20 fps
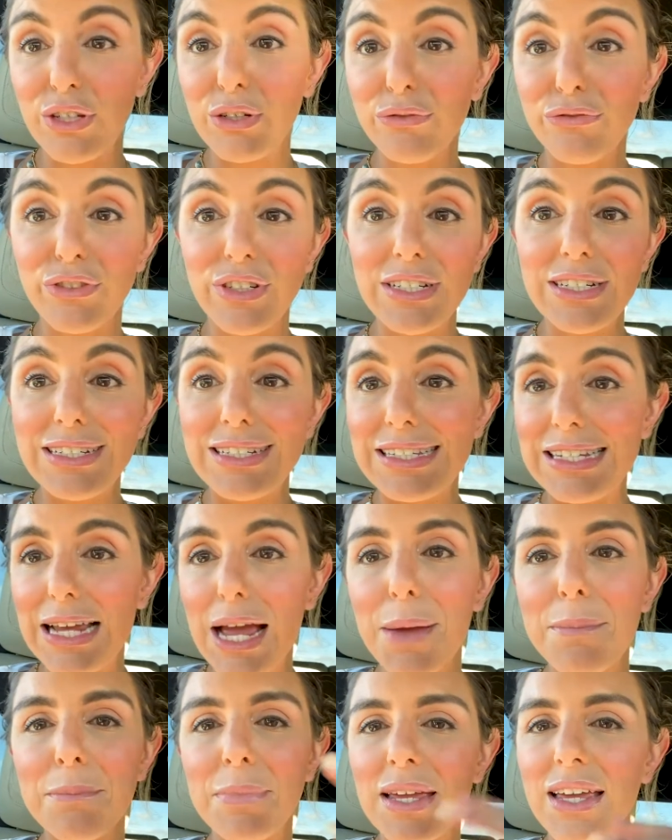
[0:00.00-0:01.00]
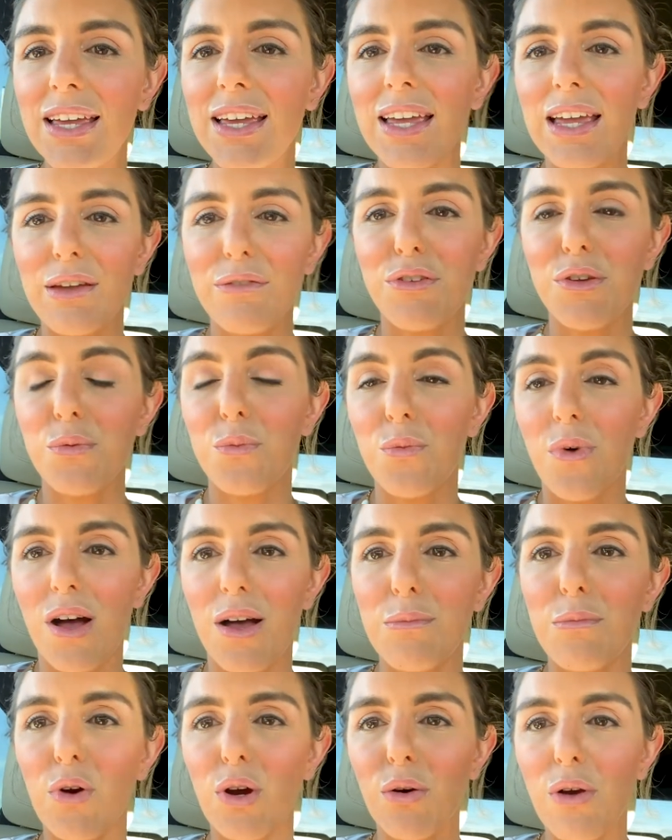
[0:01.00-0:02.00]
Feel free to DM me if you
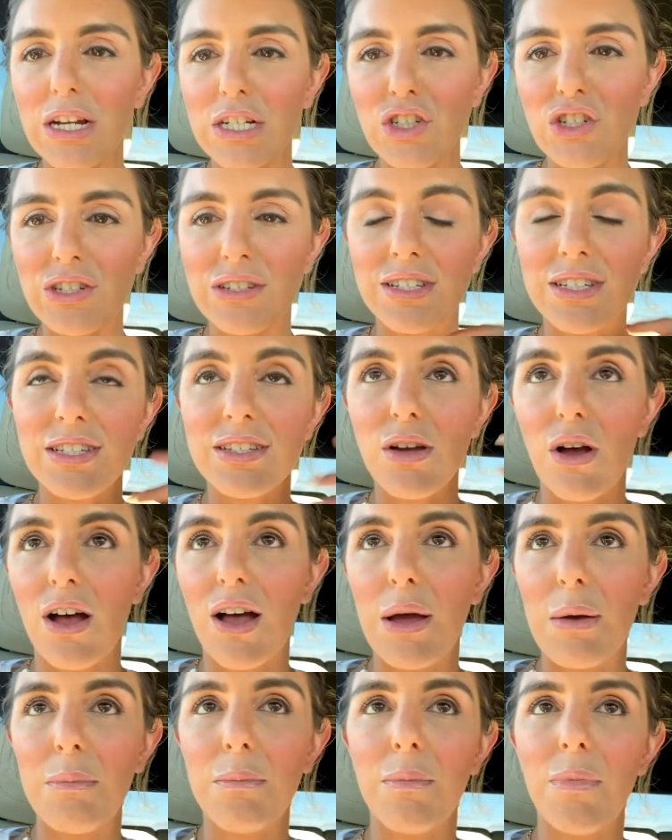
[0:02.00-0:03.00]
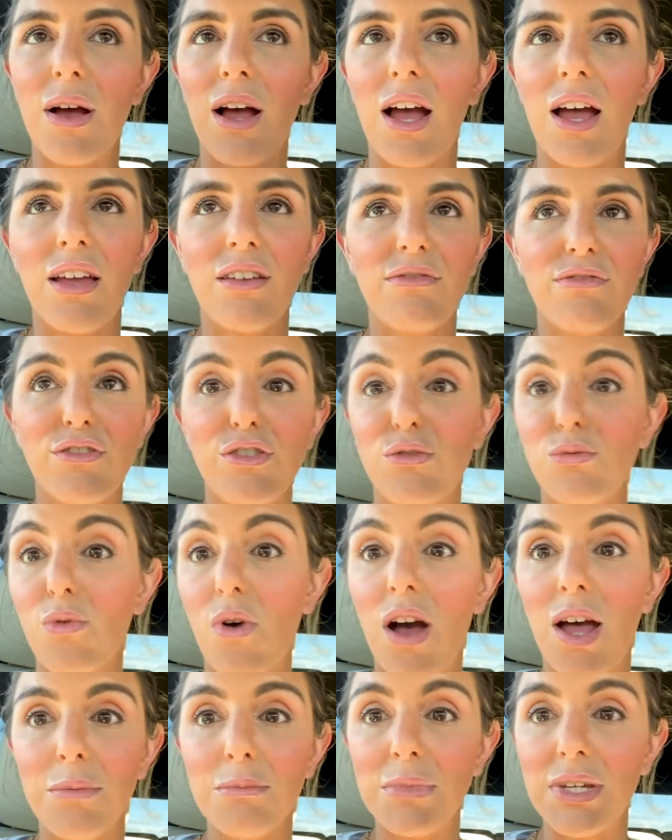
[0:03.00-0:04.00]
want more questions. If you
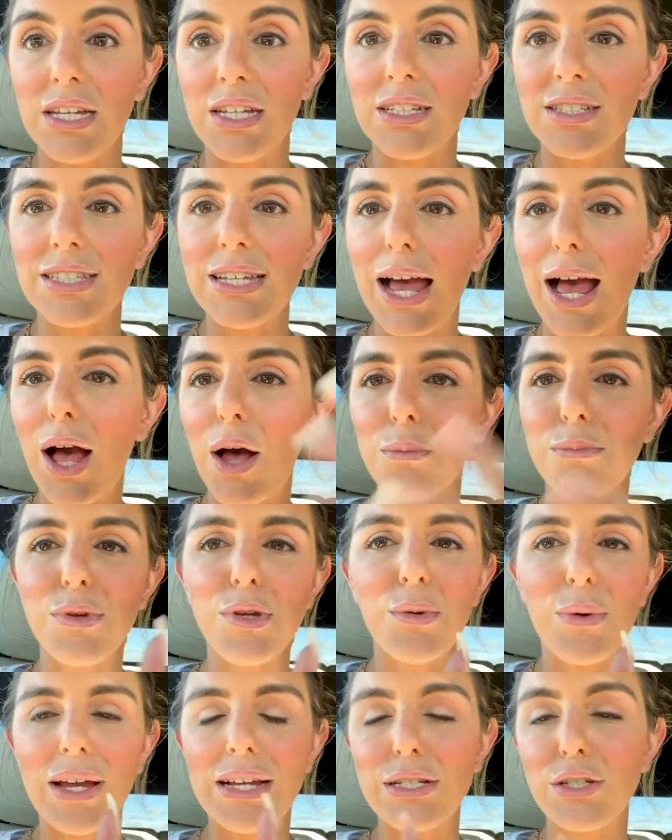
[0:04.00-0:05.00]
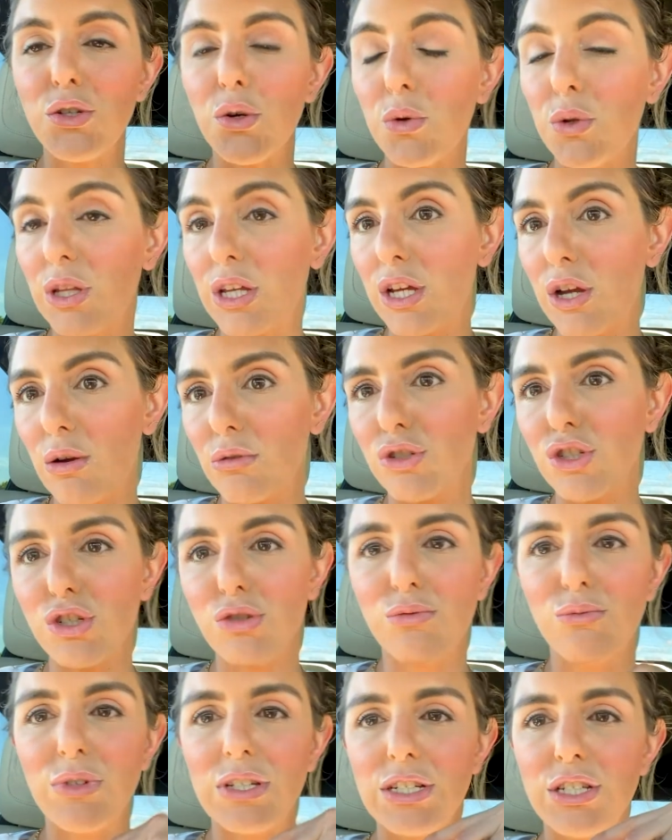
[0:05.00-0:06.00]
want me to help you, I can totally coach you,
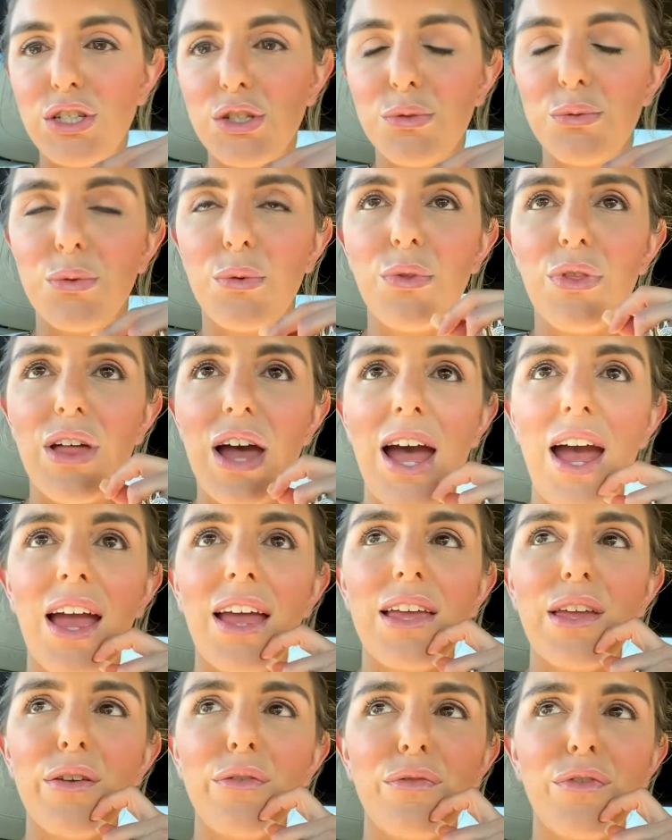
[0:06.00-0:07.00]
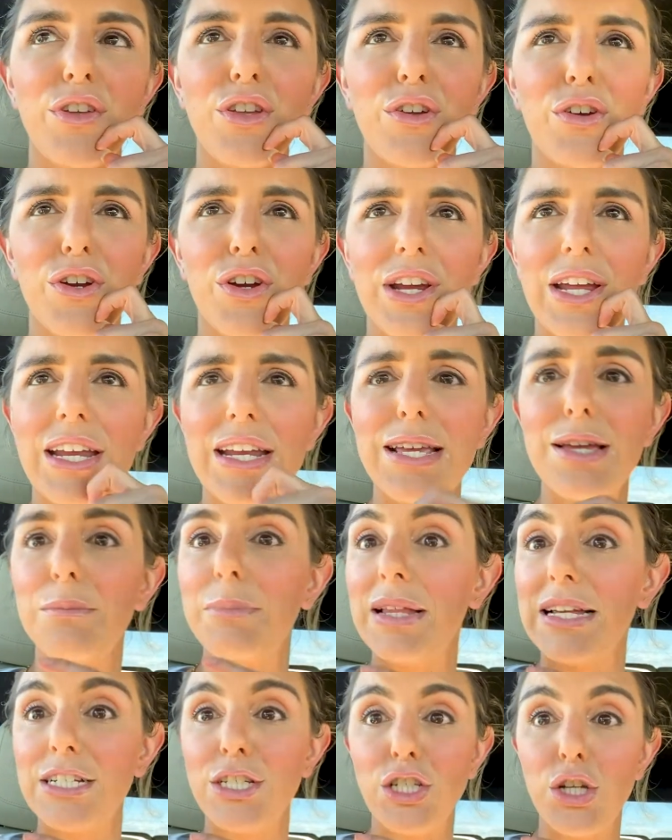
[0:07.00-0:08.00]
and we can do that. If you're hitting a
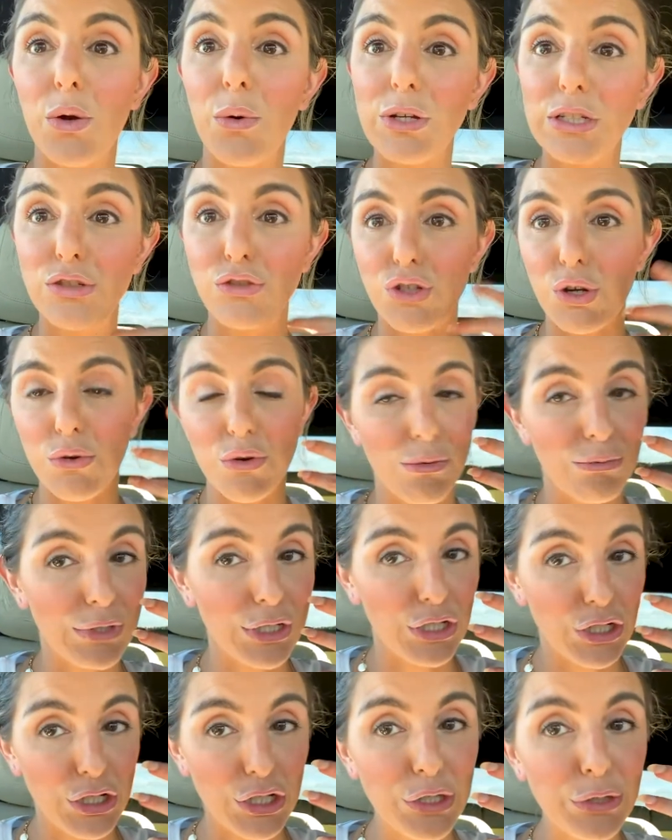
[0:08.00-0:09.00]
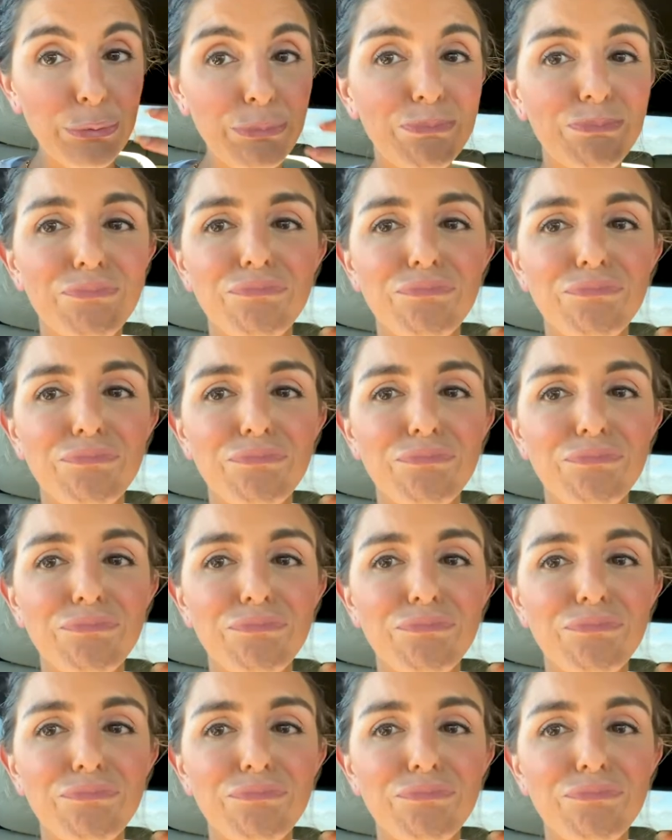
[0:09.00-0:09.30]
plateau and you don't know what to do,